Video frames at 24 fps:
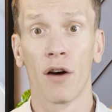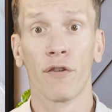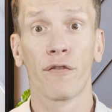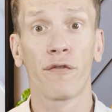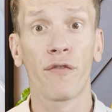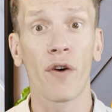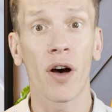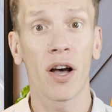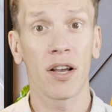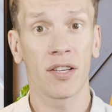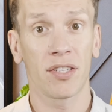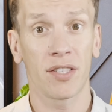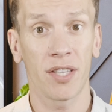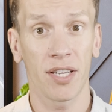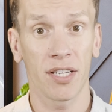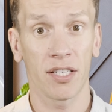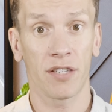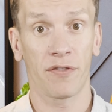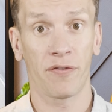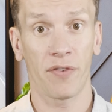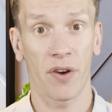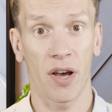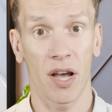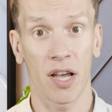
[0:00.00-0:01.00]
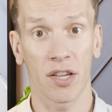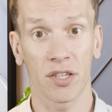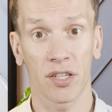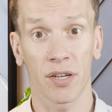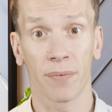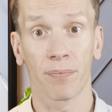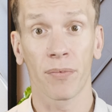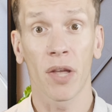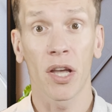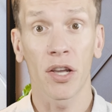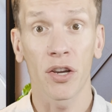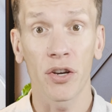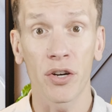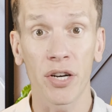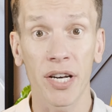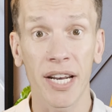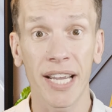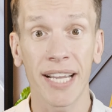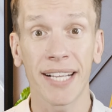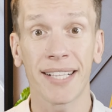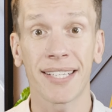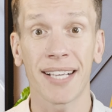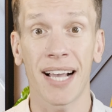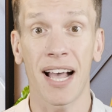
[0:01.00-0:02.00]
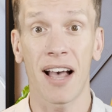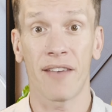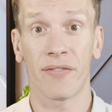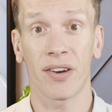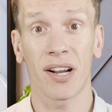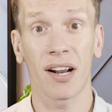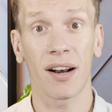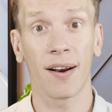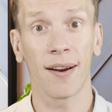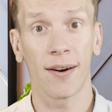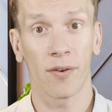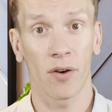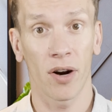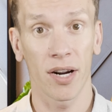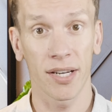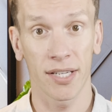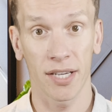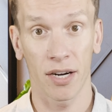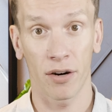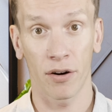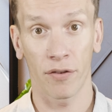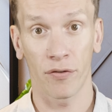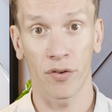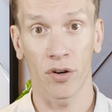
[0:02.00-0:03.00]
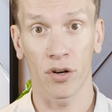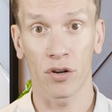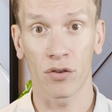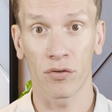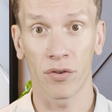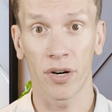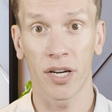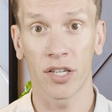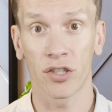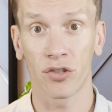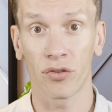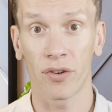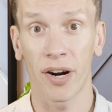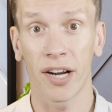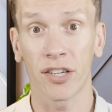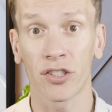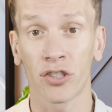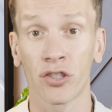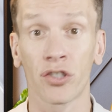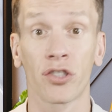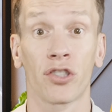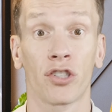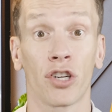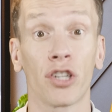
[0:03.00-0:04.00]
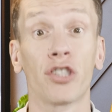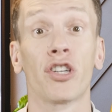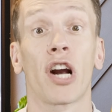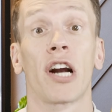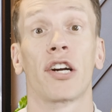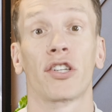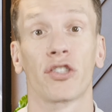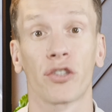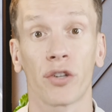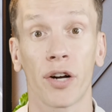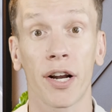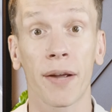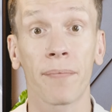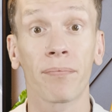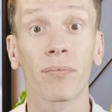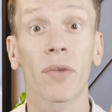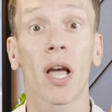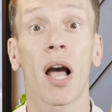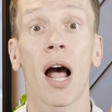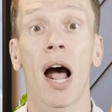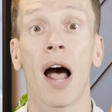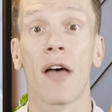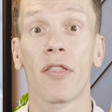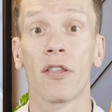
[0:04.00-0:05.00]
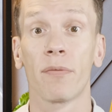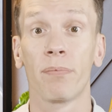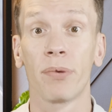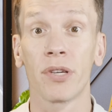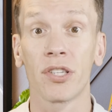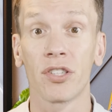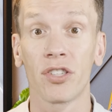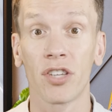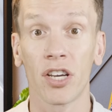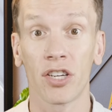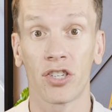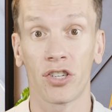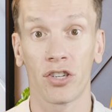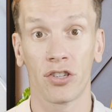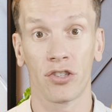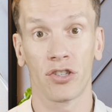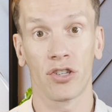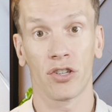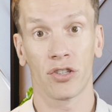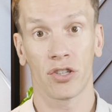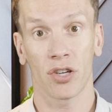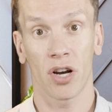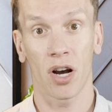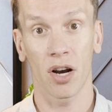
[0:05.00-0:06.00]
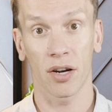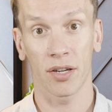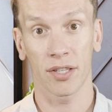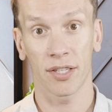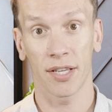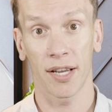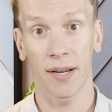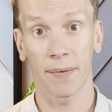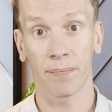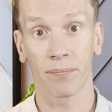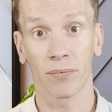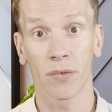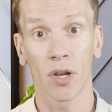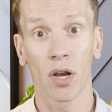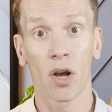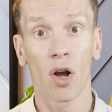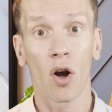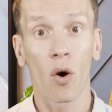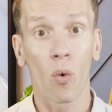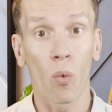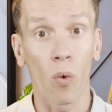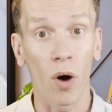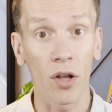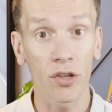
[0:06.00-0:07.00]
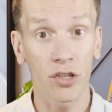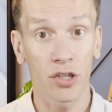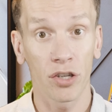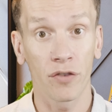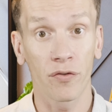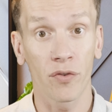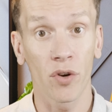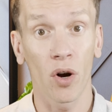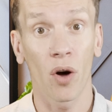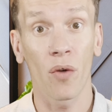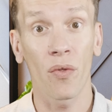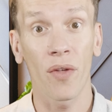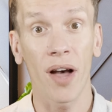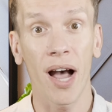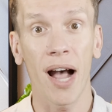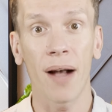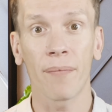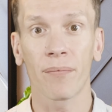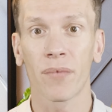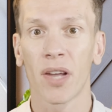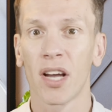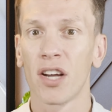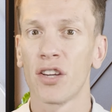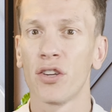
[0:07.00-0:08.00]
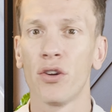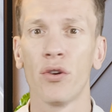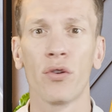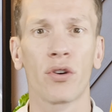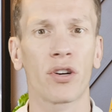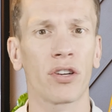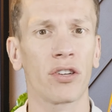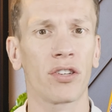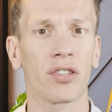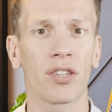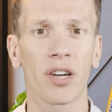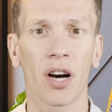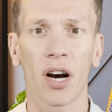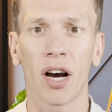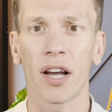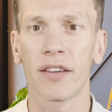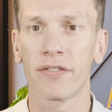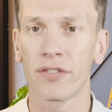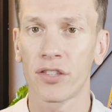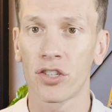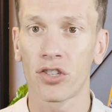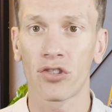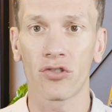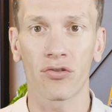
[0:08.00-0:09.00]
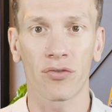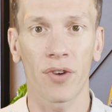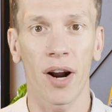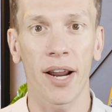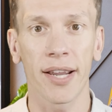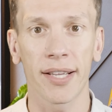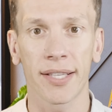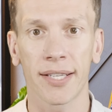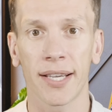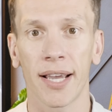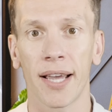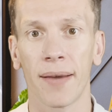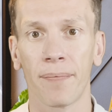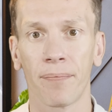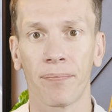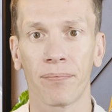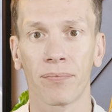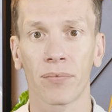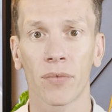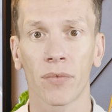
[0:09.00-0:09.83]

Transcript: First things first, you need to have a clear idea of your career trajectory and the positions you're targeting. Once you've got that, you can dive straight in.